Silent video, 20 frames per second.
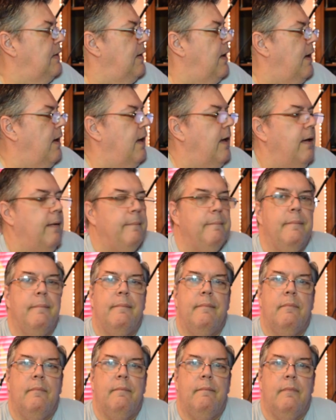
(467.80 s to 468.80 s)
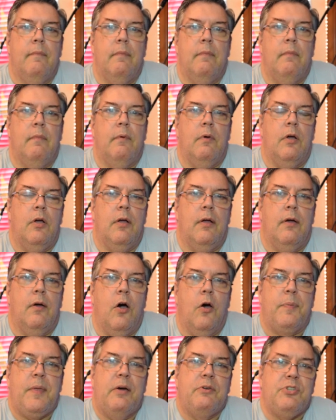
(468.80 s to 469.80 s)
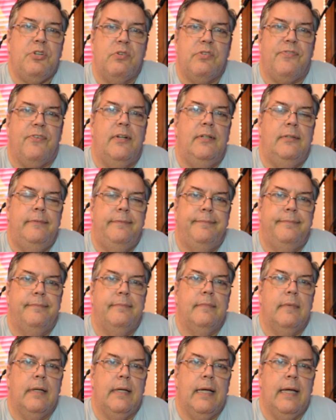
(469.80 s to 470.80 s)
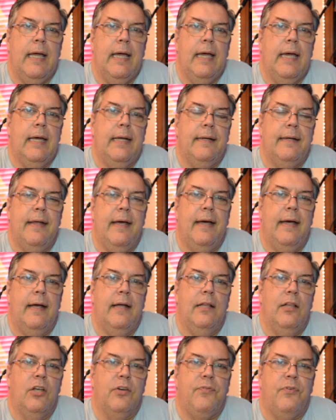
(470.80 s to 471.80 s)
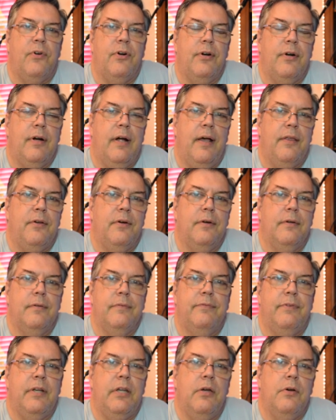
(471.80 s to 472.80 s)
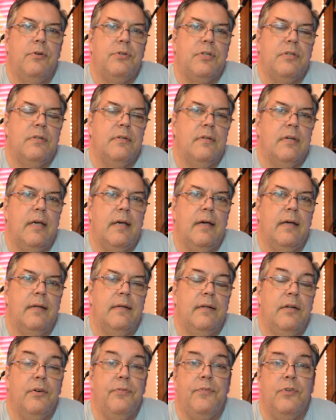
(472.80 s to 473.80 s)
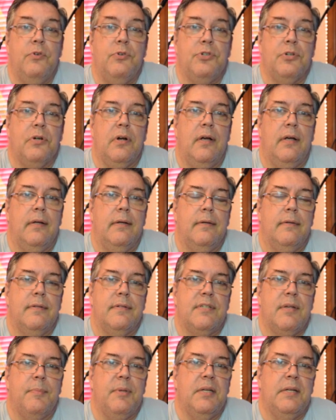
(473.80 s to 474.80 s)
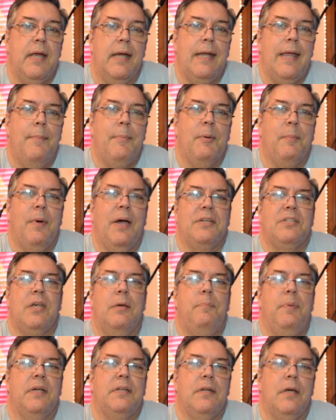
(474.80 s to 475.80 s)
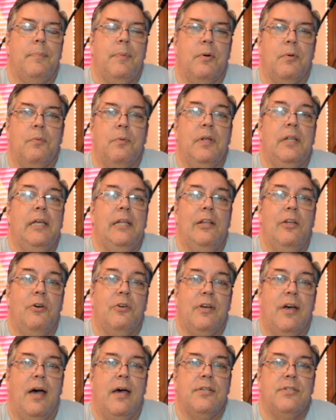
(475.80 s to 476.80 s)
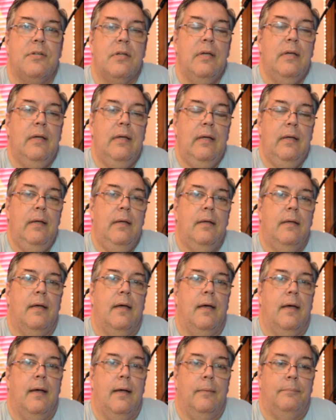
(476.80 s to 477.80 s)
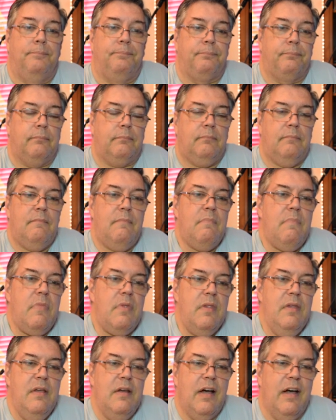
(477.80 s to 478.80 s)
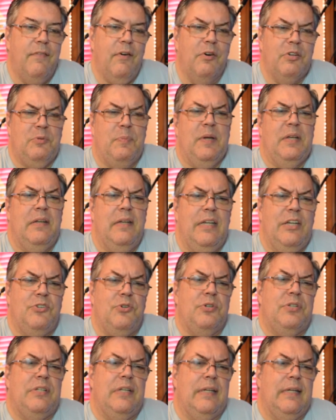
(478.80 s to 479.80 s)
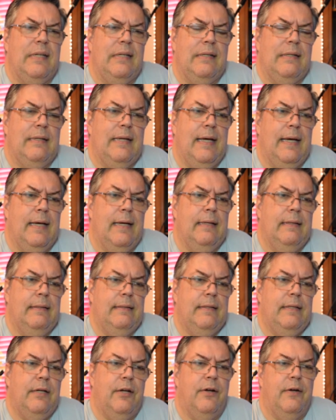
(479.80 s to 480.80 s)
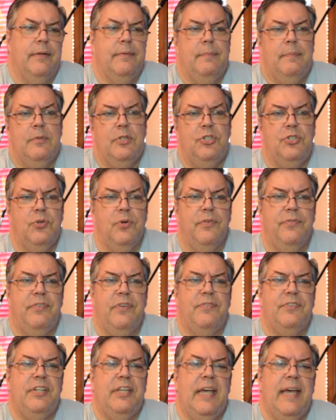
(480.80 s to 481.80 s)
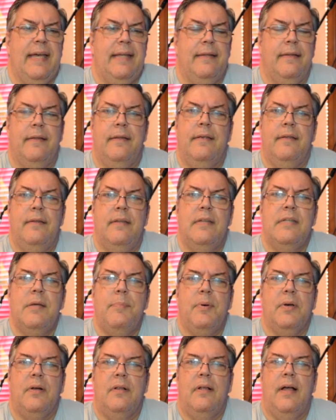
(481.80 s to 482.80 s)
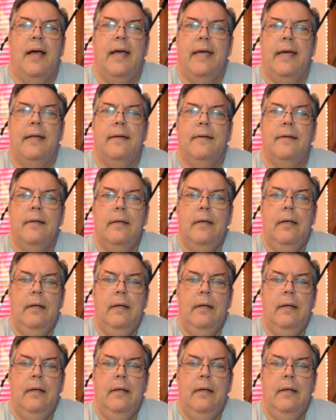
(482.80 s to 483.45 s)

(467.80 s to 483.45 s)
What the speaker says: Hope that was useful, and look for other videos in near future on some of the dynamic mics I picked up at really low cost. I've always been interested in Shure 58 and the typical high-end